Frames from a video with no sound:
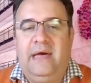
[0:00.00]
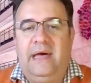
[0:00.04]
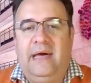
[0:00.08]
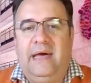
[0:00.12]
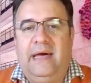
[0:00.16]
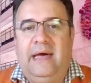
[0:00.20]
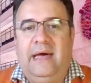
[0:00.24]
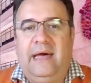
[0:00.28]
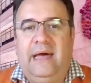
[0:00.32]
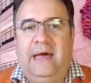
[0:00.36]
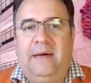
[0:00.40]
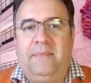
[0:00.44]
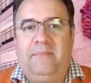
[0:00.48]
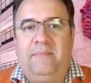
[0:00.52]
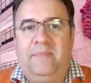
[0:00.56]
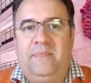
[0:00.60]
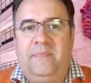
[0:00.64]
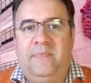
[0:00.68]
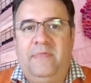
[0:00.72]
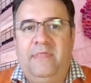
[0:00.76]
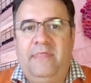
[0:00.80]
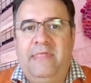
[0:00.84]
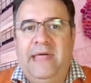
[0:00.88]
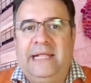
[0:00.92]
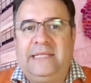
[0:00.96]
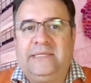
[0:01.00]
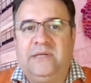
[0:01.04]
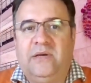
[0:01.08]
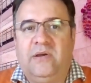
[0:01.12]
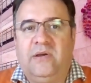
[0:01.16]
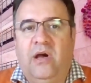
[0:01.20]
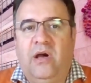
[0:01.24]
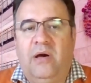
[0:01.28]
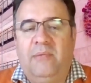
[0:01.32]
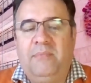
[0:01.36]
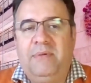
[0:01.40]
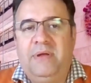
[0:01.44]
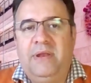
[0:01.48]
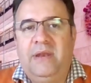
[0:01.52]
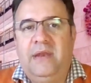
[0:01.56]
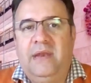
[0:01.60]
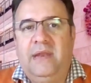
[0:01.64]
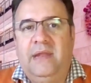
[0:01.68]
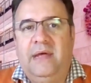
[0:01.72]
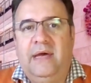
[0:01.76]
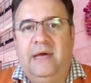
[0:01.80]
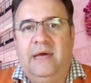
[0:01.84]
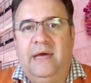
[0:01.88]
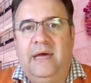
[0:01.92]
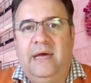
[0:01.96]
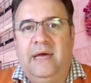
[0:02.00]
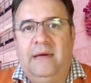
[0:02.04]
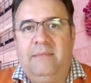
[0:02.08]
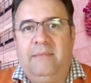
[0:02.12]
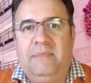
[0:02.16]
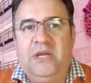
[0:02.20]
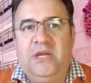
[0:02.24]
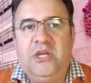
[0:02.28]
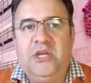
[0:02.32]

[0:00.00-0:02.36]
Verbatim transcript: um, that's a common um,